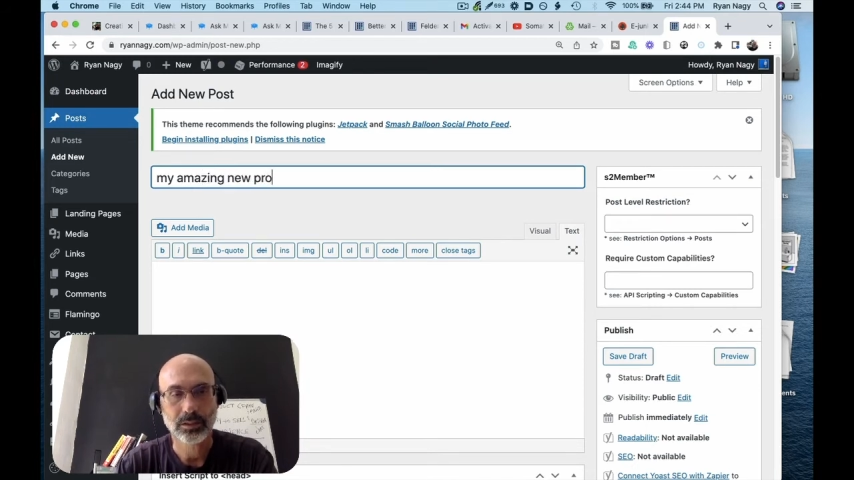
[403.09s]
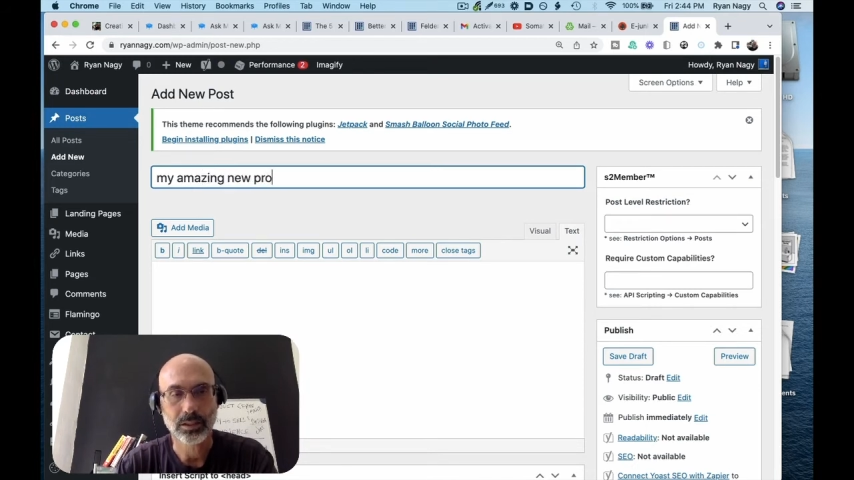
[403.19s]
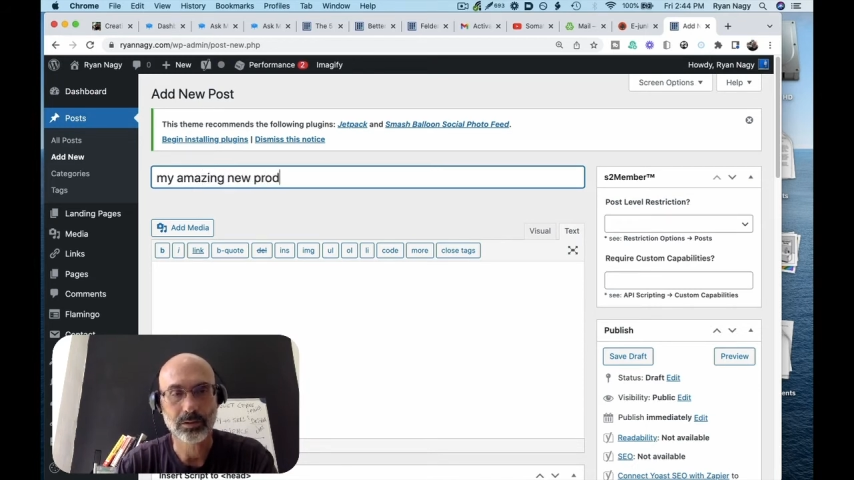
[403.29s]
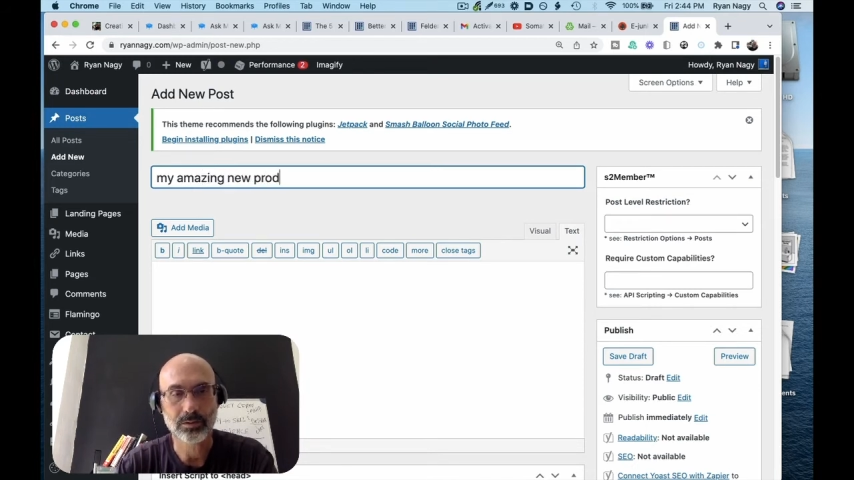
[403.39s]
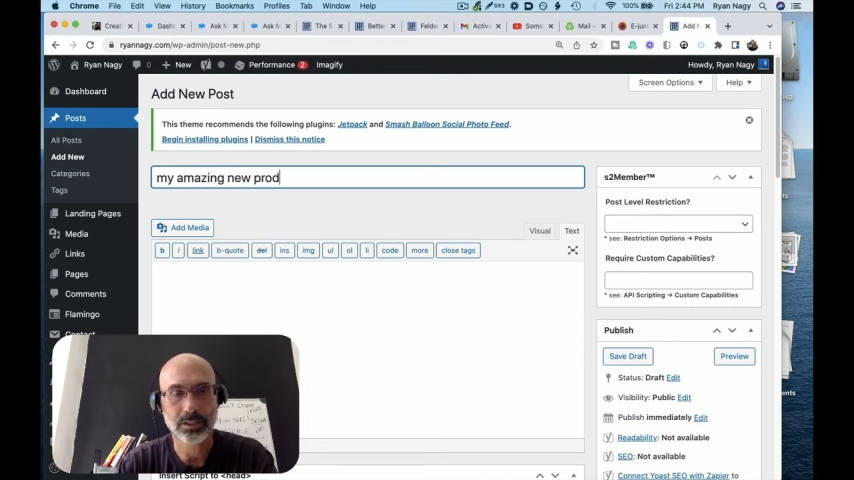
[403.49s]

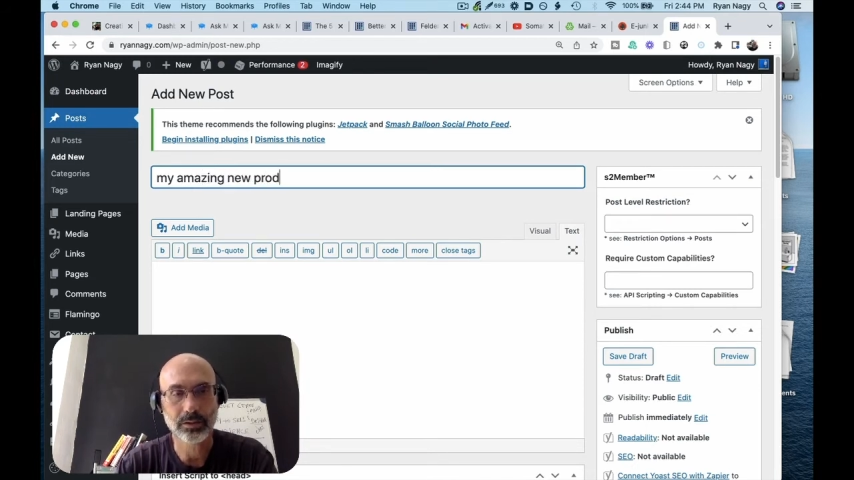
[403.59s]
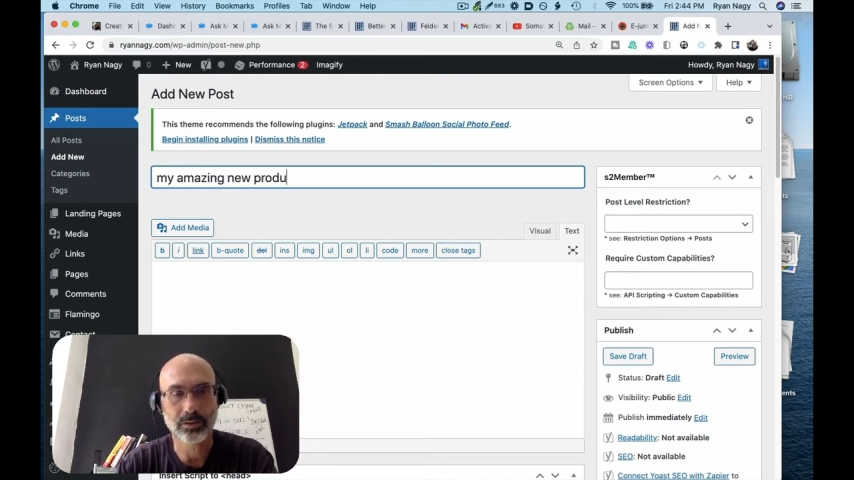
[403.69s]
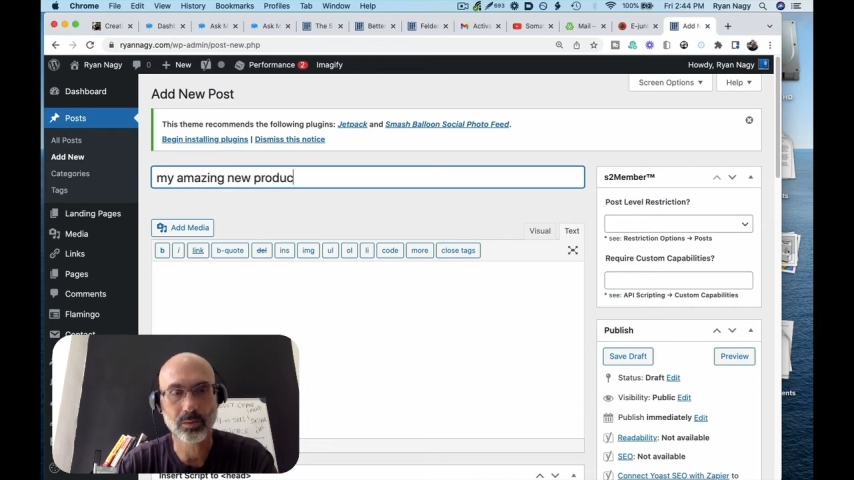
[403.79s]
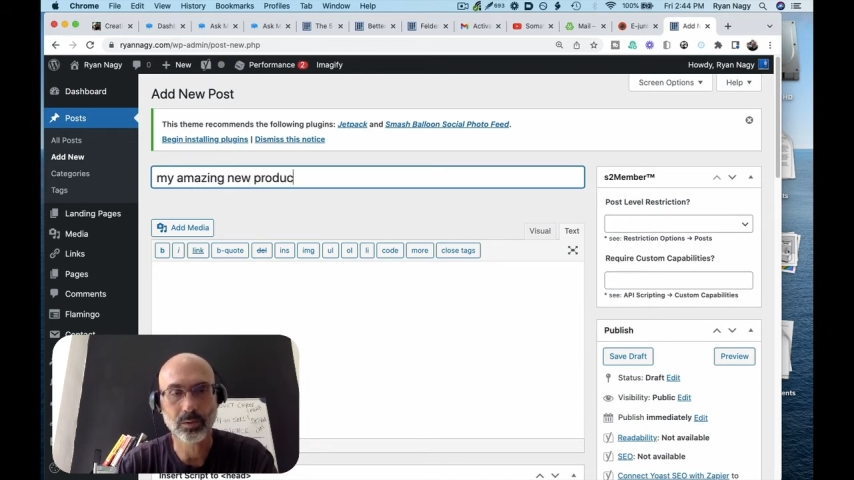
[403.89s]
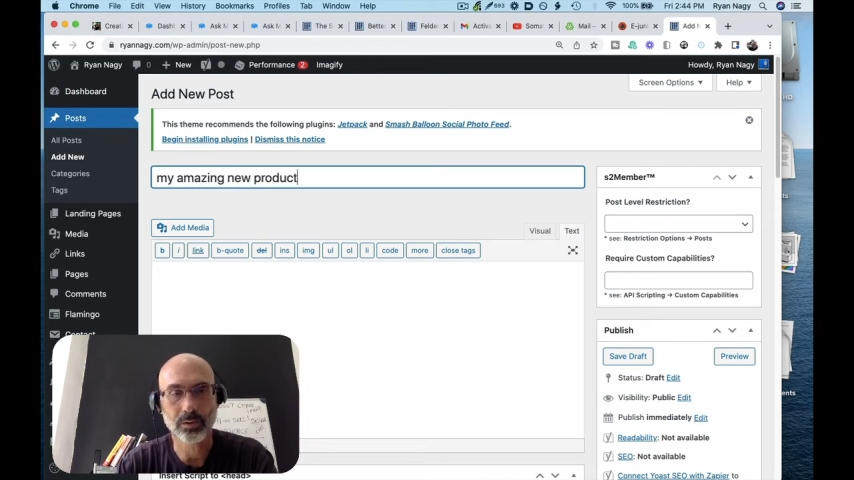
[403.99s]
and you're telling
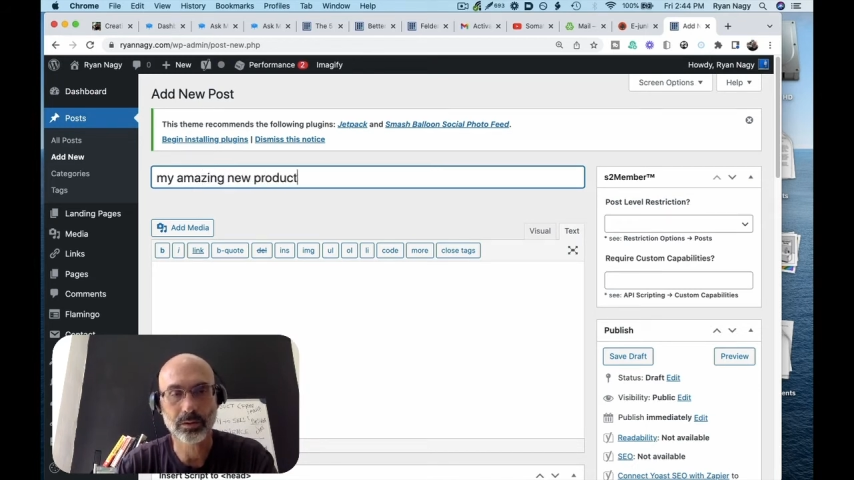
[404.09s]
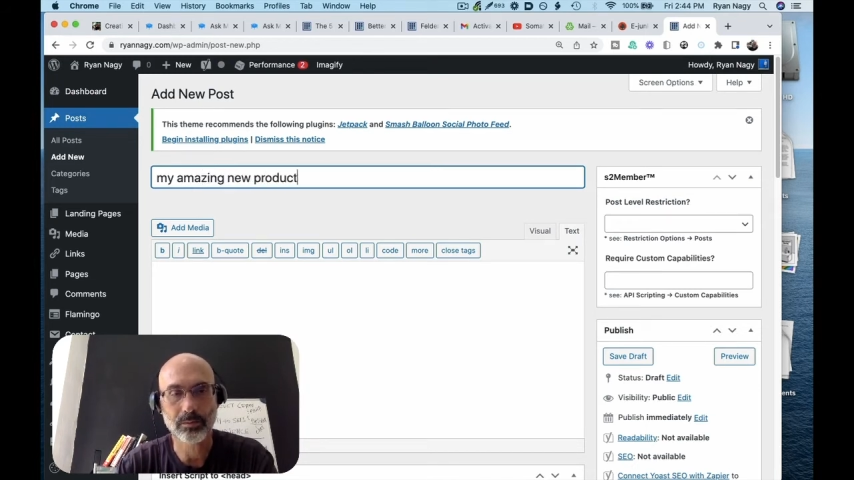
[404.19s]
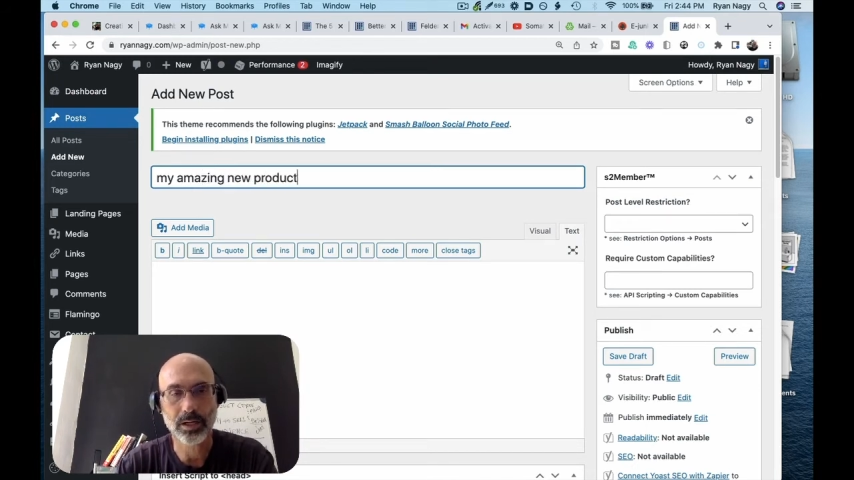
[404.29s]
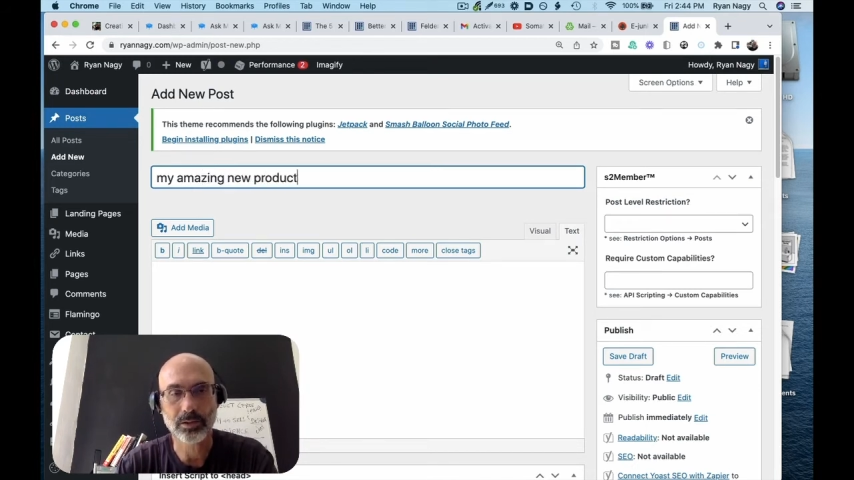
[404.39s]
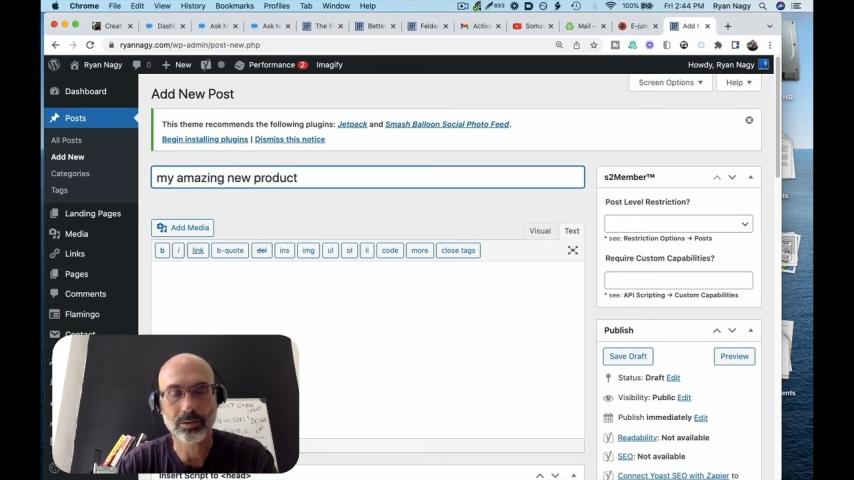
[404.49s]
the world
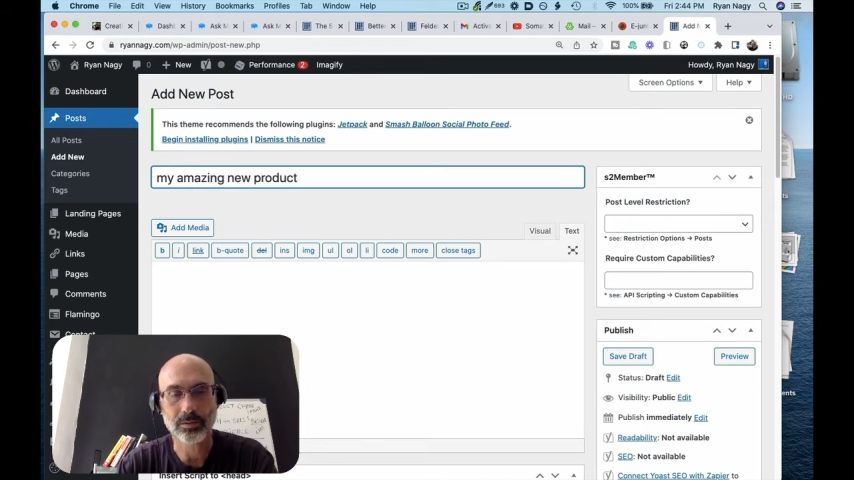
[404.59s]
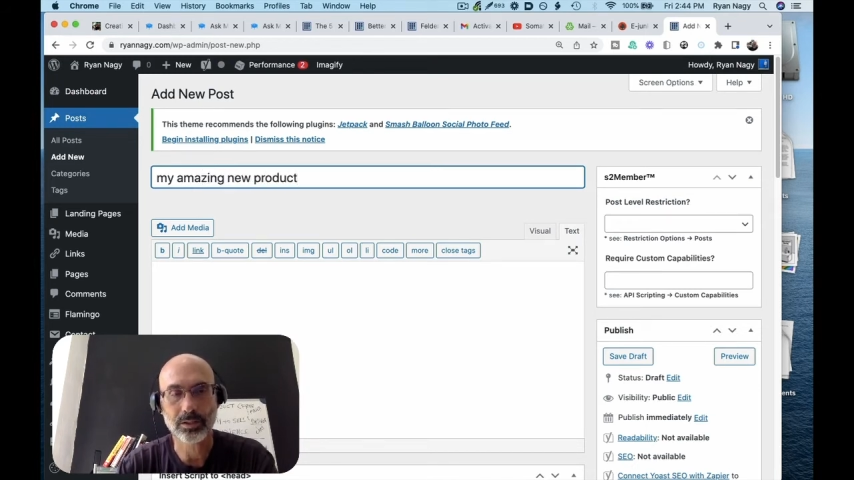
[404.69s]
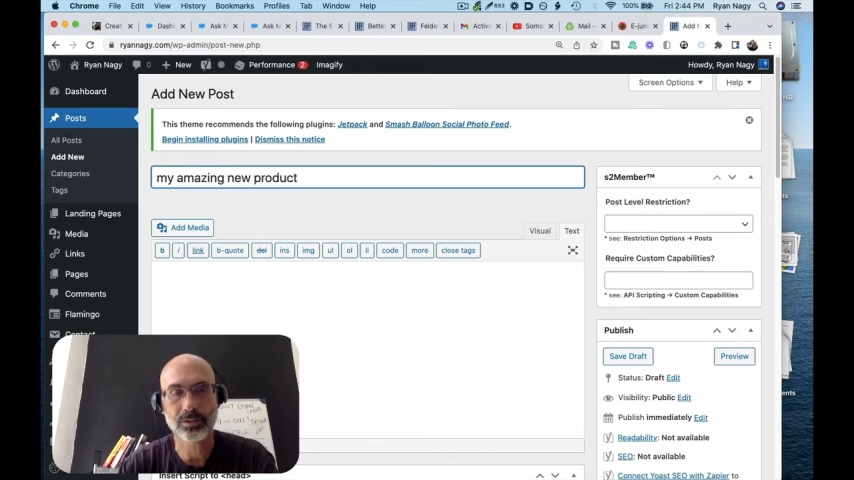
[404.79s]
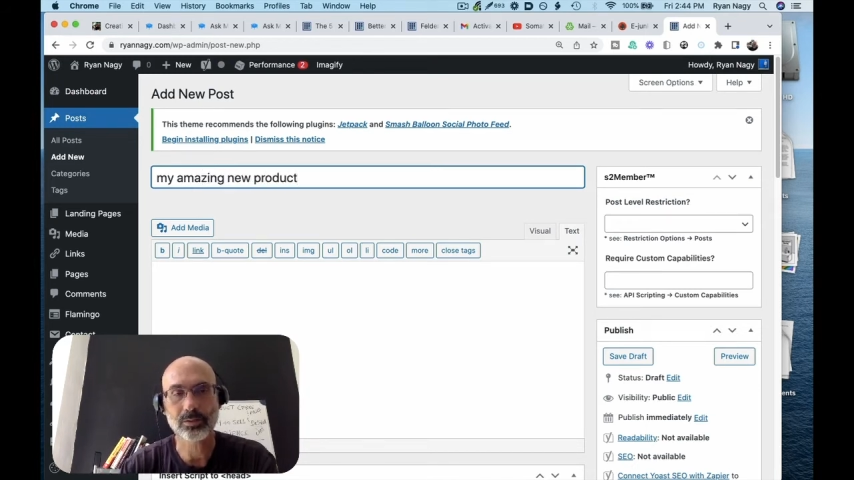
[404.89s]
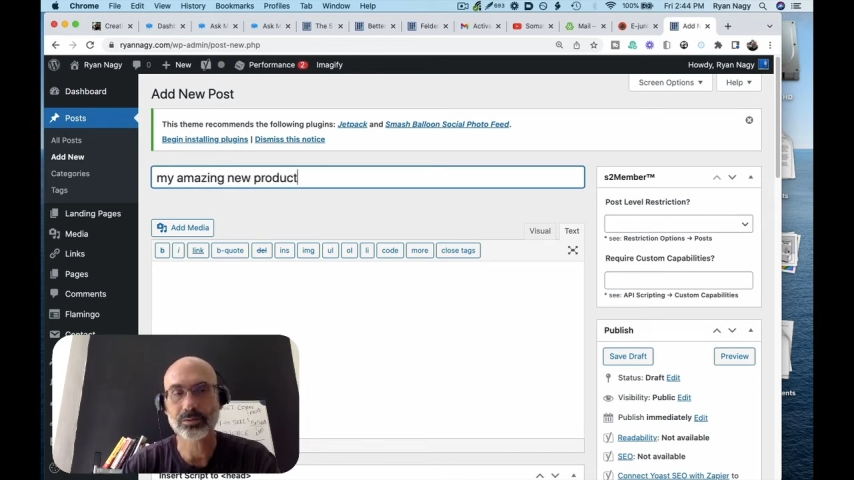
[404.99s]
about your digital